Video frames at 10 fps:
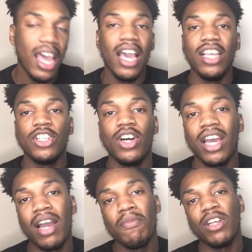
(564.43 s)
HR
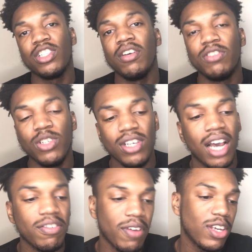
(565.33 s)
Gang, much love to you
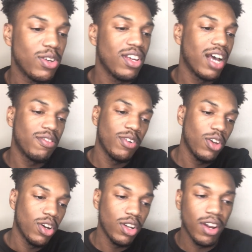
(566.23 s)
guys. Thank you guys for
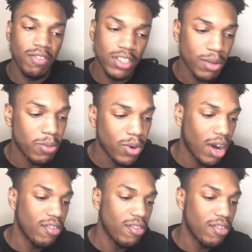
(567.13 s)
your love and support.